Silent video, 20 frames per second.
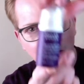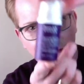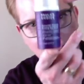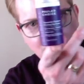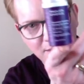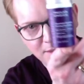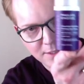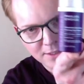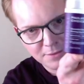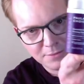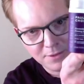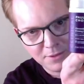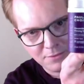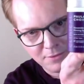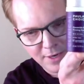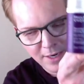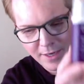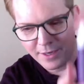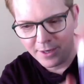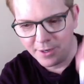This one
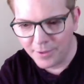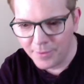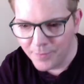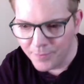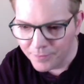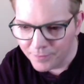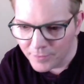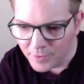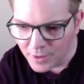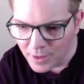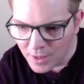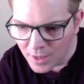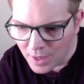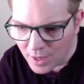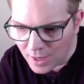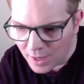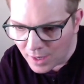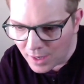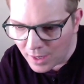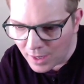right here.
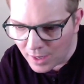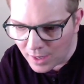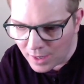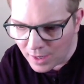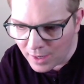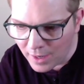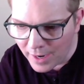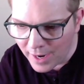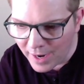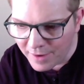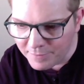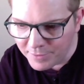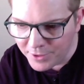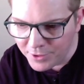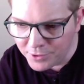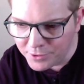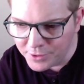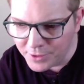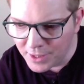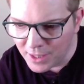Uh, I've been
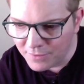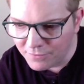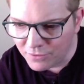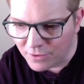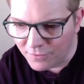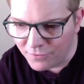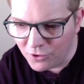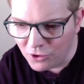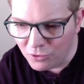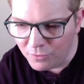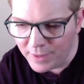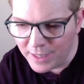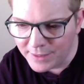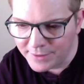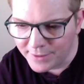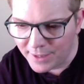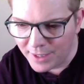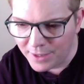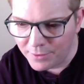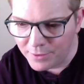using it for a few weeks
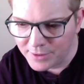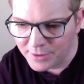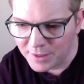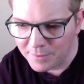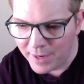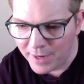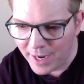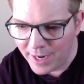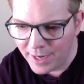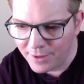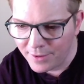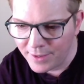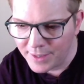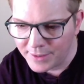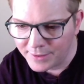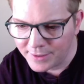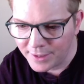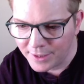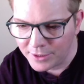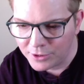and I noticed that my eye area
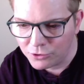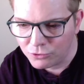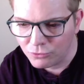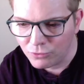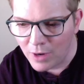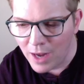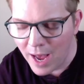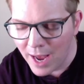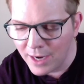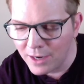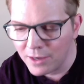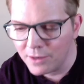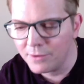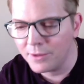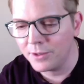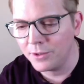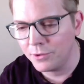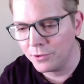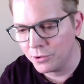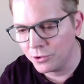is getting drier
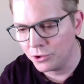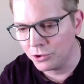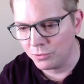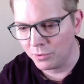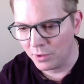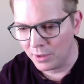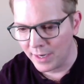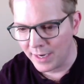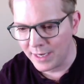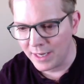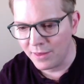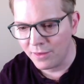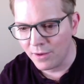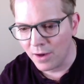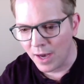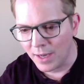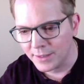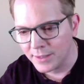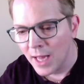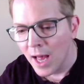than usual. Any
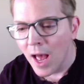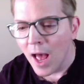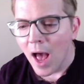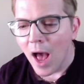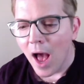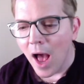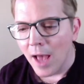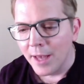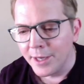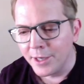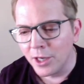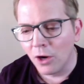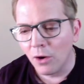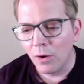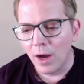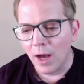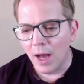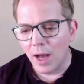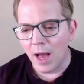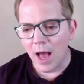thoughts? You
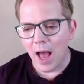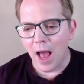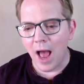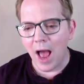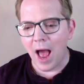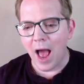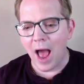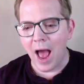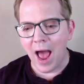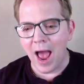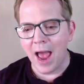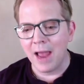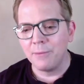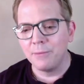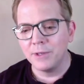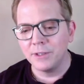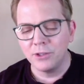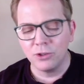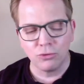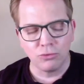know, I
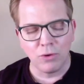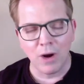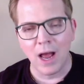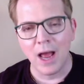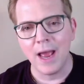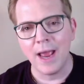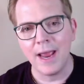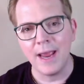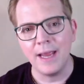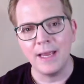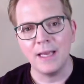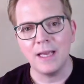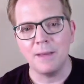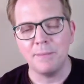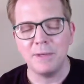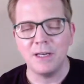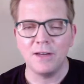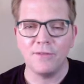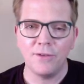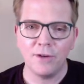would try. I
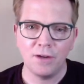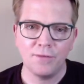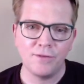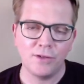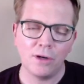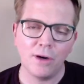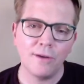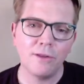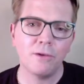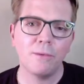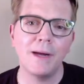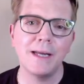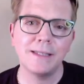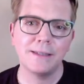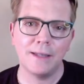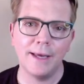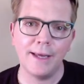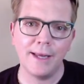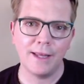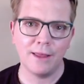mean, if you're if you're otherwise
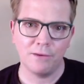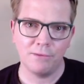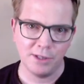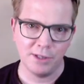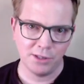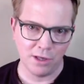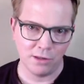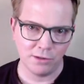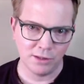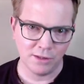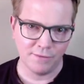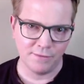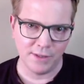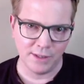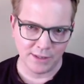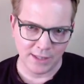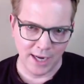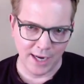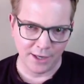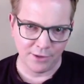liking the results of
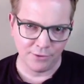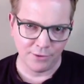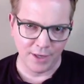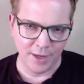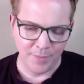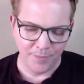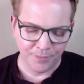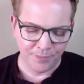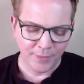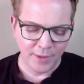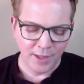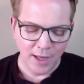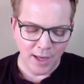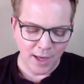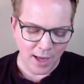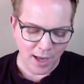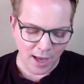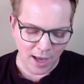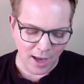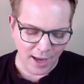this eye cream,
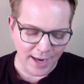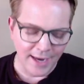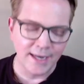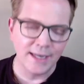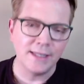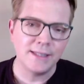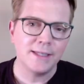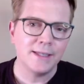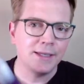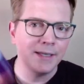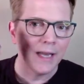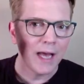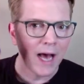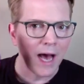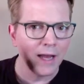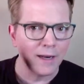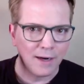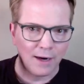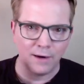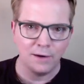uh, it is
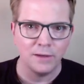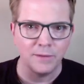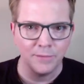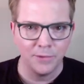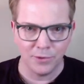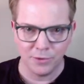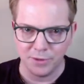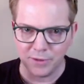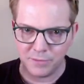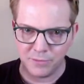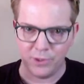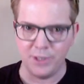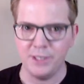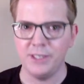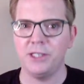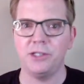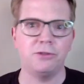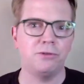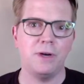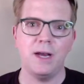not our most
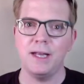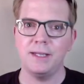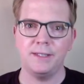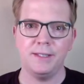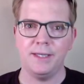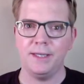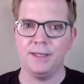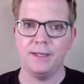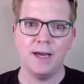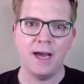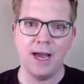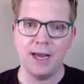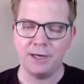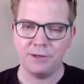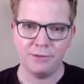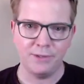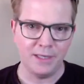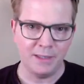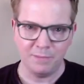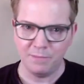moisturizing eye
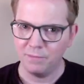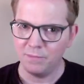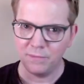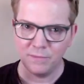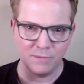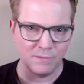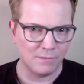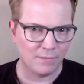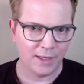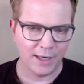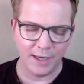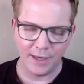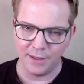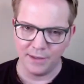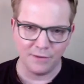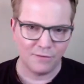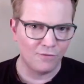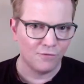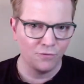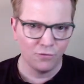cream. It,
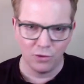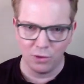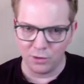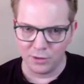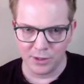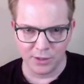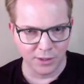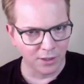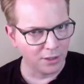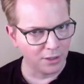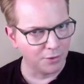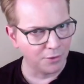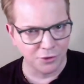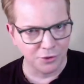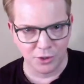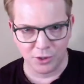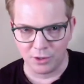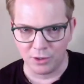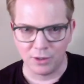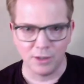uh, full
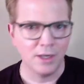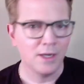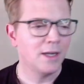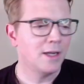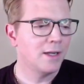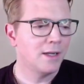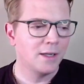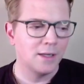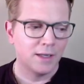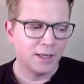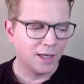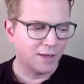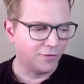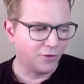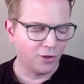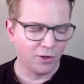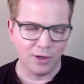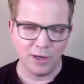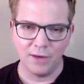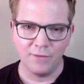disclosure, if
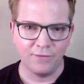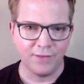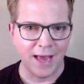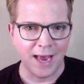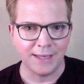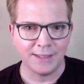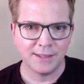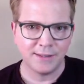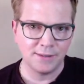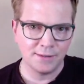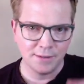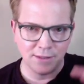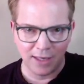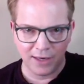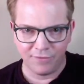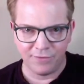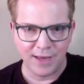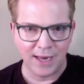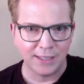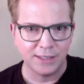you if that's
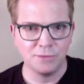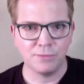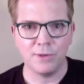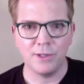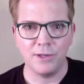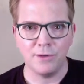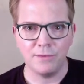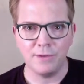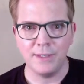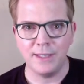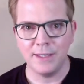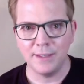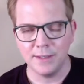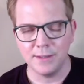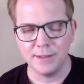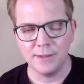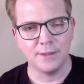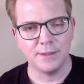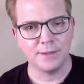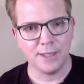if that's what you need
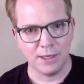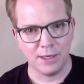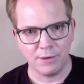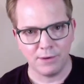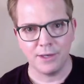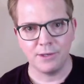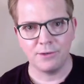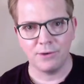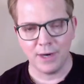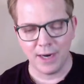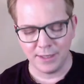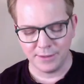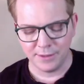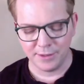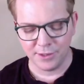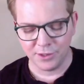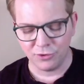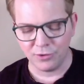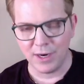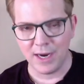because the skin around your eyes
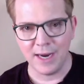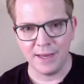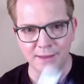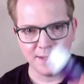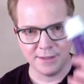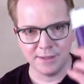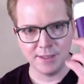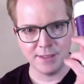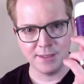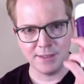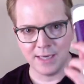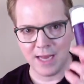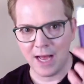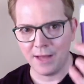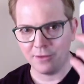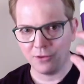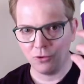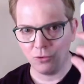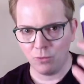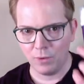is dry, this is
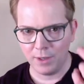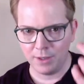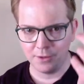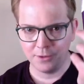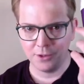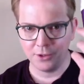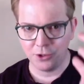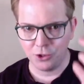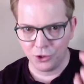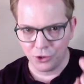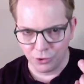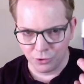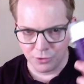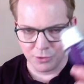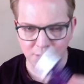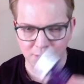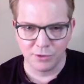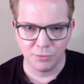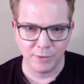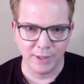not the one to
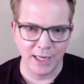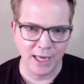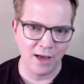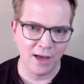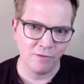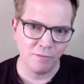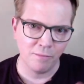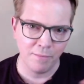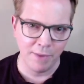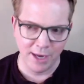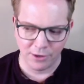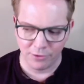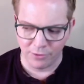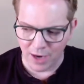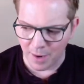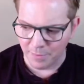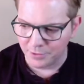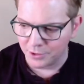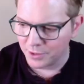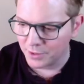choose. We have better
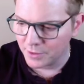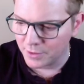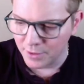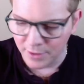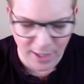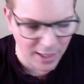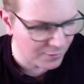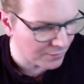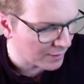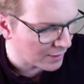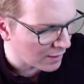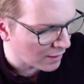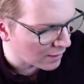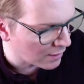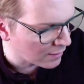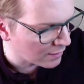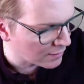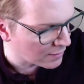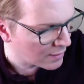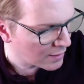options in that
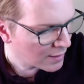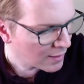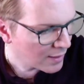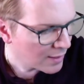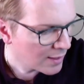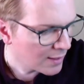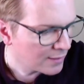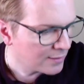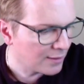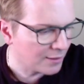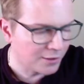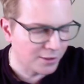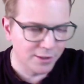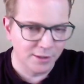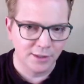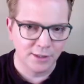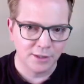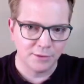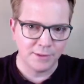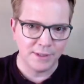regard, such
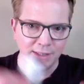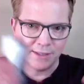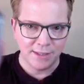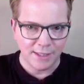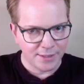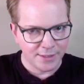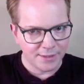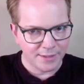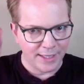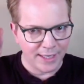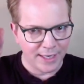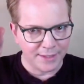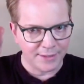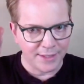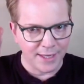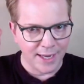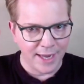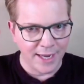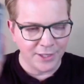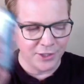as the Resist
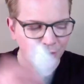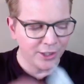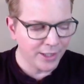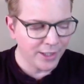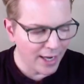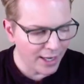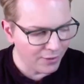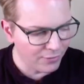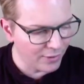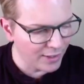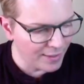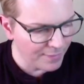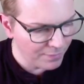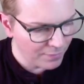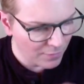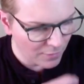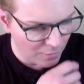anti-aging eye cream,